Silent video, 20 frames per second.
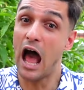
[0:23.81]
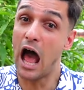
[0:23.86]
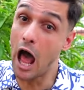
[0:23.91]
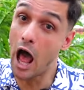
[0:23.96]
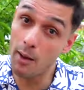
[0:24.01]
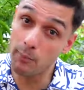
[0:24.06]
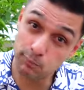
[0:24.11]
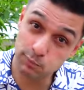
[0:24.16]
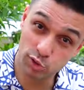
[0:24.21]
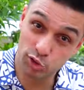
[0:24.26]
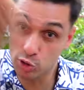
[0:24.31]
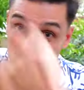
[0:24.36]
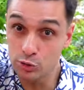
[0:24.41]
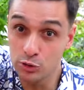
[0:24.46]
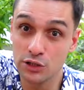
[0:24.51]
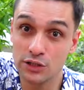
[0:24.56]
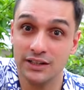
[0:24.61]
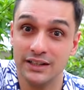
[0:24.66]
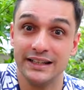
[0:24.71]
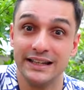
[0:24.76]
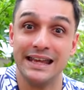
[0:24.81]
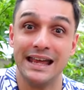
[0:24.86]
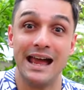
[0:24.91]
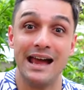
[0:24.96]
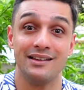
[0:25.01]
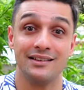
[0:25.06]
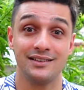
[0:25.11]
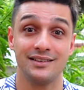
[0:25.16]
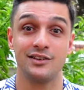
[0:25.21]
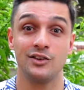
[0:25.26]
Absolutely
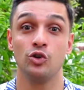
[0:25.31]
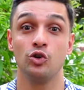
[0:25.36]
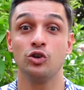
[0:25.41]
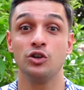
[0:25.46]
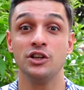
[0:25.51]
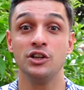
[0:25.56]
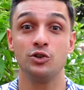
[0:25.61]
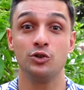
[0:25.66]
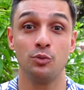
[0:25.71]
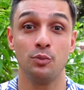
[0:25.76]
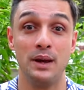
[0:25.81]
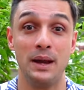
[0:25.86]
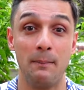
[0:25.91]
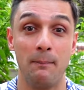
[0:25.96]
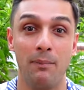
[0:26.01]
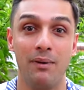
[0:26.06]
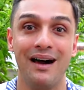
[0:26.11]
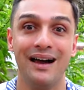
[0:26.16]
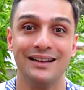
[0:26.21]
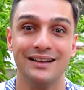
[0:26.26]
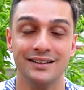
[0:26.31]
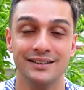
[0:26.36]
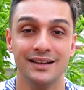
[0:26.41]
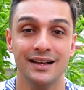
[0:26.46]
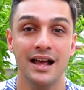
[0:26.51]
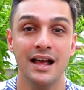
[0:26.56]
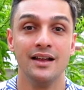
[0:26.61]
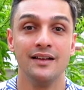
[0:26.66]
yes, you need to be a pilot.